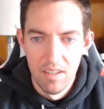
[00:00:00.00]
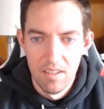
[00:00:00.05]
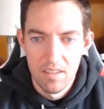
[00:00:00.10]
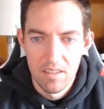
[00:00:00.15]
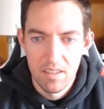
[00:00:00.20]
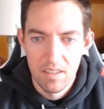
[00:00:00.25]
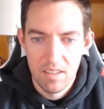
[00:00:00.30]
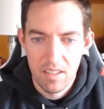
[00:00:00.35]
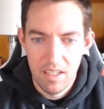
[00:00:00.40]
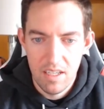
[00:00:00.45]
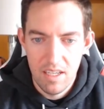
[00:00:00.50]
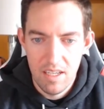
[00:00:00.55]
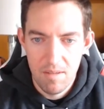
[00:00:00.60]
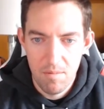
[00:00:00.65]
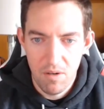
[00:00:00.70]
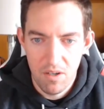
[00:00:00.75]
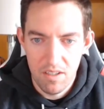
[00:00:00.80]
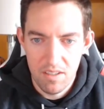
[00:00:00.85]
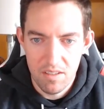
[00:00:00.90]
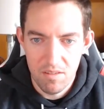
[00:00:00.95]
Okay,
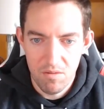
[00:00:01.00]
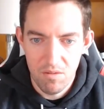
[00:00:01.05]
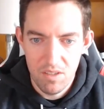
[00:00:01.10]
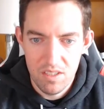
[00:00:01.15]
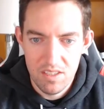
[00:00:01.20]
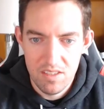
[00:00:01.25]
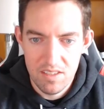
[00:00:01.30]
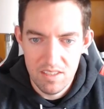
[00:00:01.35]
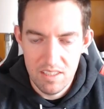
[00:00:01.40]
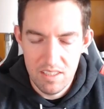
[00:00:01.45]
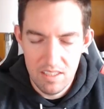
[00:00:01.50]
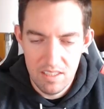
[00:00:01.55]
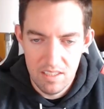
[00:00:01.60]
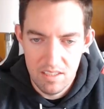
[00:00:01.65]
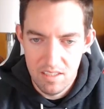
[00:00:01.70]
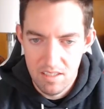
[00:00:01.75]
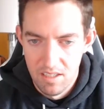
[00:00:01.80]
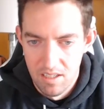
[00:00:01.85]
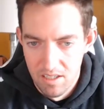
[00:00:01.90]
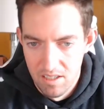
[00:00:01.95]
party can
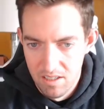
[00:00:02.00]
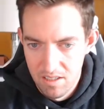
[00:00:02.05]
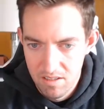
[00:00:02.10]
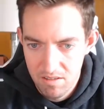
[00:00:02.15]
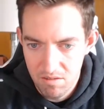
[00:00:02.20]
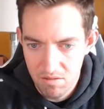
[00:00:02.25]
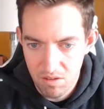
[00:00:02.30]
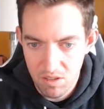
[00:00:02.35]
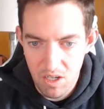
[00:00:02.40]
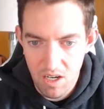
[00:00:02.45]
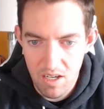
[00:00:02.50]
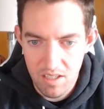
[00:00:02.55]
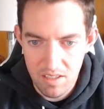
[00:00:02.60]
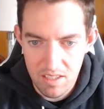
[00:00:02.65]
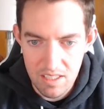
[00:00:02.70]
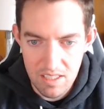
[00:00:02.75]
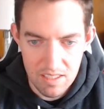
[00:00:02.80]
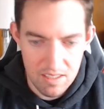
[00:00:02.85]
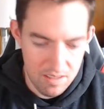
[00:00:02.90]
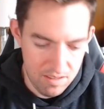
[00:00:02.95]
reason.
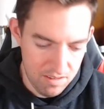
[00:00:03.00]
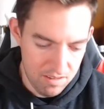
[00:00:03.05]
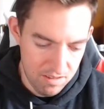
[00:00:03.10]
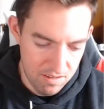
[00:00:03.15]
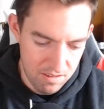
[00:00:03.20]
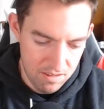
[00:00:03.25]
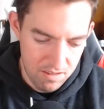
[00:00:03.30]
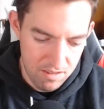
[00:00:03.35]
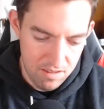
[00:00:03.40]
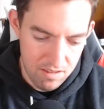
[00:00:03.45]
Regardless,